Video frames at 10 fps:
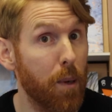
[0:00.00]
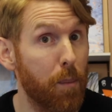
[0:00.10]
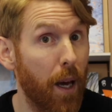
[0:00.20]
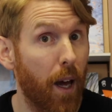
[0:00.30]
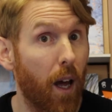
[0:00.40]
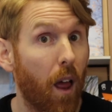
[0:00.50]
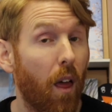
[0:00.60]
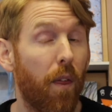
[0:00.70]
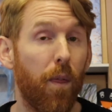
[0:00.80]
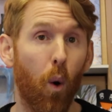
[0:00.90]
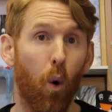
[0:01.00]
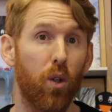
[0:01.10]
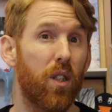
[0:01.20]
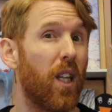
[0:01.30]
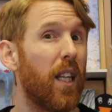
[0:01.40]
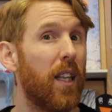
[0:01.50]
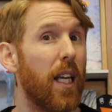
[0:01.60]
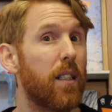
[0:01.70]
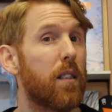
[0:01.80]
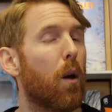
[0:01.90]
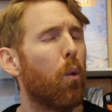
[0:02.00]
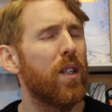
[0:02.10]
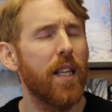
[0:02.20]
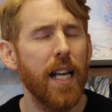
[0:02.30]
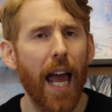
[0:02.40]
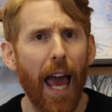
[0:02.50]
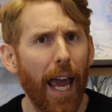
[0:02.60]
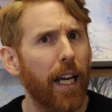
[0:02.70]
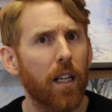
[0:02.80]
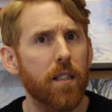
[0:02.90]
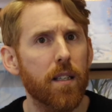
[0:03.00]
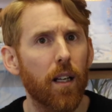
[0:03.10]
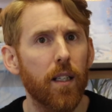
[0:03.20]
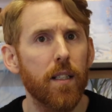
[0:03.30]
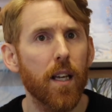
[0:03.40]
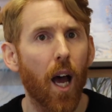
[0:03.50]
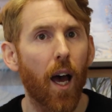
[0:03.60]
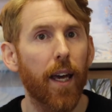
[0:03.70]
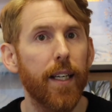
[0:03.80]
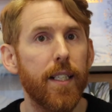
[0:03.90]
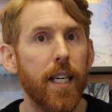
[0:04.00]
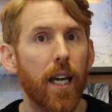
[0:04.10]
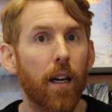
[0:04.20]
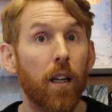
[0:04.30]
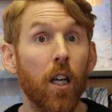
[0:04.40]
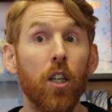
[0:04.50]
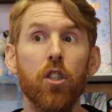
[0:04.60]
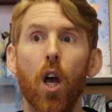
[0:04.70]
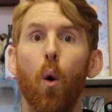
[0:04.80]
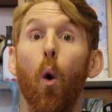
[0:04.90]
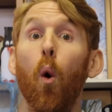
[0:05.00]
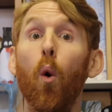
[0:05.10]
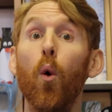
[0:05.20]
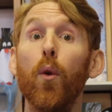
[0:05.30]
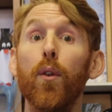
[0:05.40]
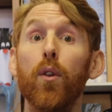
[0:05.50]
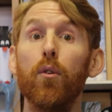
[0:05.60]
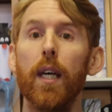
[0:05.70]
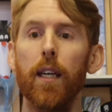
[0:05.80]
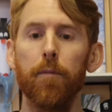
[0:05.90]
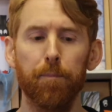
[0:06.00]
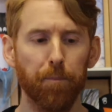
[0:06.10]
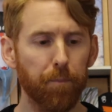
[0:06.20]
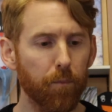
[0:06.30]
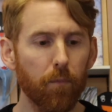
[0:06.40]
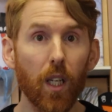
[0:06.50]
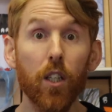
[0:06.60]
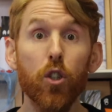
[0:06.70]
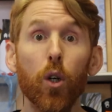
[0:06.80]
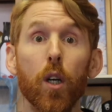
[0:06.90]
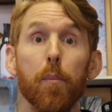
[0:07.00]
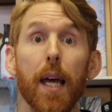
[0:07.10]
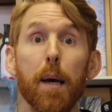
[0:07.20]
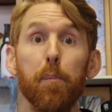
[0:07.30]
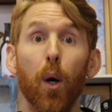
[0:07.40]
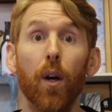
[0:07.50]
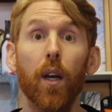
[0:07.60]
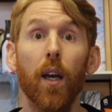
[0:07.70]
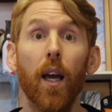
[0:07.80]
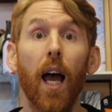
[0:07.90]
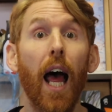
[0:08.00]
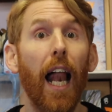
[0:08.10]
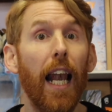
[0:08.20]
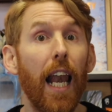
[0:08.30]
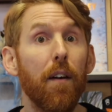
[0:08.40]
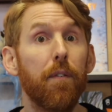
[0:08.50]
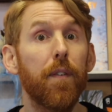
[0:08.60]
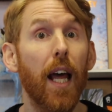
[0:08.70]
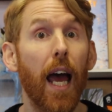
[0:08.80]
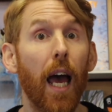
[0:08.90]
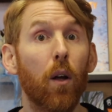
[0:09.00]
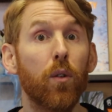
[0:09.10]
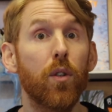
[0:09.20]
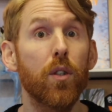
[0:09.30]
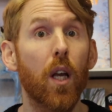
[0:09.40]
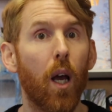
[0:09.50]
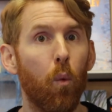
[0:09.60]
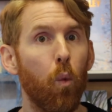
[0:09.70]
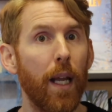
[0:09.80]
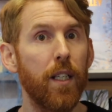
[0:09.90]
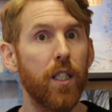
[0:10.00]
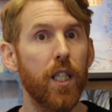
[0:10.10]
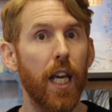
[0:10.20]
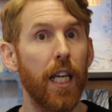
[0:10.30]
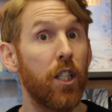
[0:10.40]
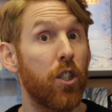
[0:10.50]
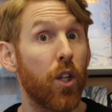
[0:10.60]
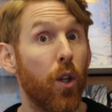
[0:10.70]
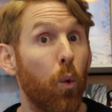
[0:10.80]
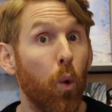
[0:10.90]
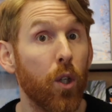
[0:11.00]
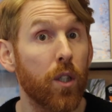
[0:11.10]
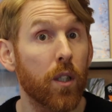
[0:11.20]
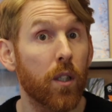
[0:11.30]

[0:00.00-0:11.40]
Bear thought that this was an excellent idea, so all three took up their book, left the house and went into the wood.